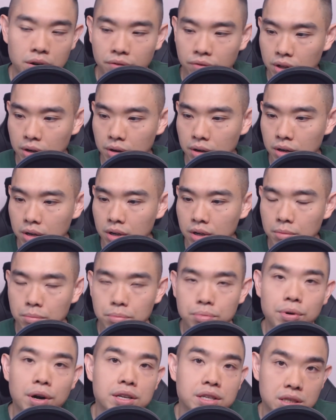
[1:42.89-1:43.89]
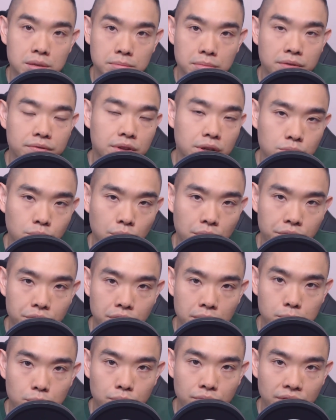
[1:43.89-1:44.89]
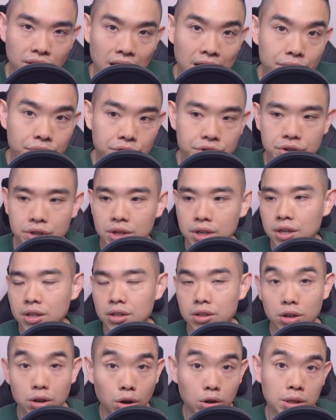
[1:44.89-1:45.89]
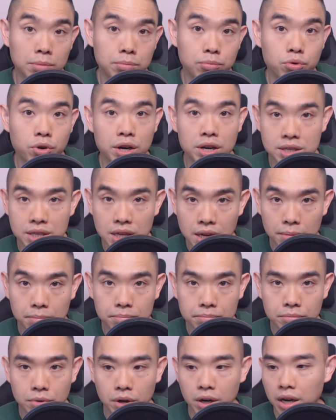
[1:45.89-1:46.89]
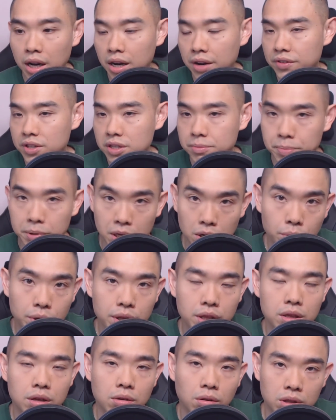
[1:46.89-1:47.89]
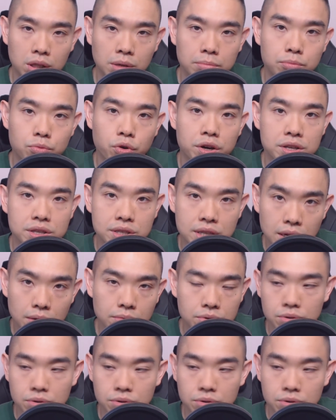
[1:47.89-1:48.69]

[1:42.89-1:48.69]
If the price is above the 200-day moving average, the long-term trend is up, right? And if it's below it, the long-term trend is down.